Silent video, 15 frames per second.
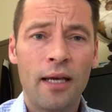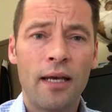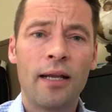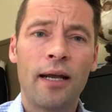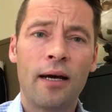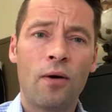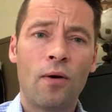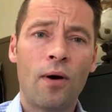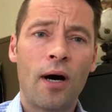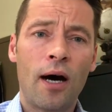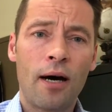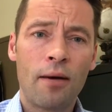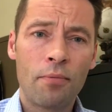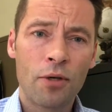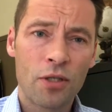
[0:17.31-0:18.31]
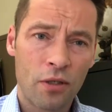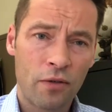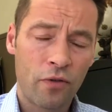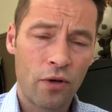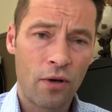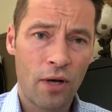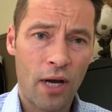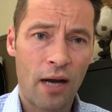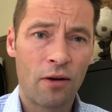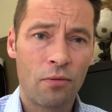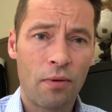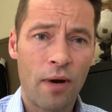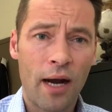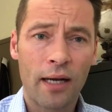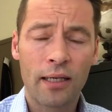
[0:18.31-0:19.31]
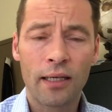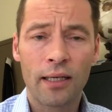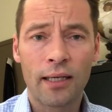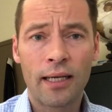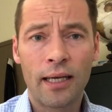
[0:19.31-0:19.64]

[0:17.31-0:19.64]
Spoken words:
and how upper cervical chiropractic